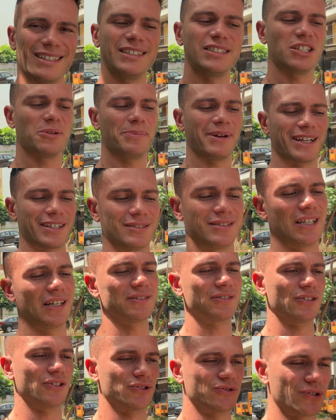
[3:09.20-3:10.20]
easy to be content
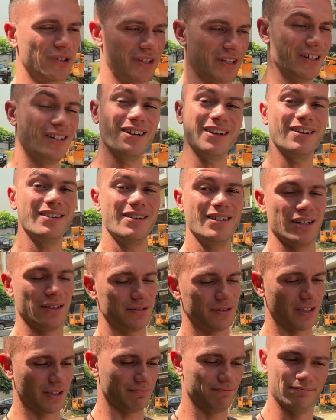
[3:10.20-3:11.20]
in Australia. In India,
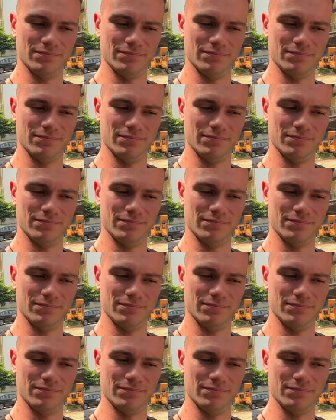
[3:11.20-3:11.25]
it's like